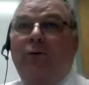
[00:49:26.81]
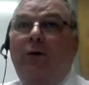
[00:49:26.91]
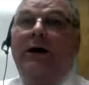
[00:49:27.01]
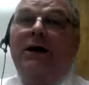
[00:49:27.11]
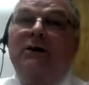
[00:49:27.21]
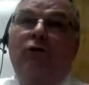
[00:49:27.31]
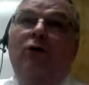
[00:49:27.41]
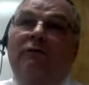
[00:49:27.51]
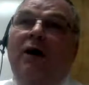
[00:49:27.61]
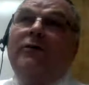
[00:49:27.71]
what his
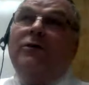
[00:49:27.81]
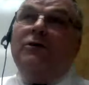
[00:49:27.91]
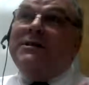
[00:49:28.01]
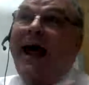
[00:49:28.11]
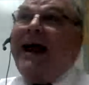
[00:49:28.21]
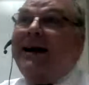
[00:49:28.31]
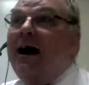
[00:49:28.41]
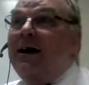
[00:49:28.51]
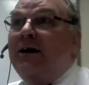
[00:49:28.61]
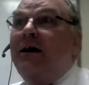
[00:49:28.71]
forefathers had
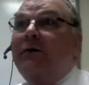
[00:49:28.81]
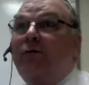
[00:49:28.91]
not done,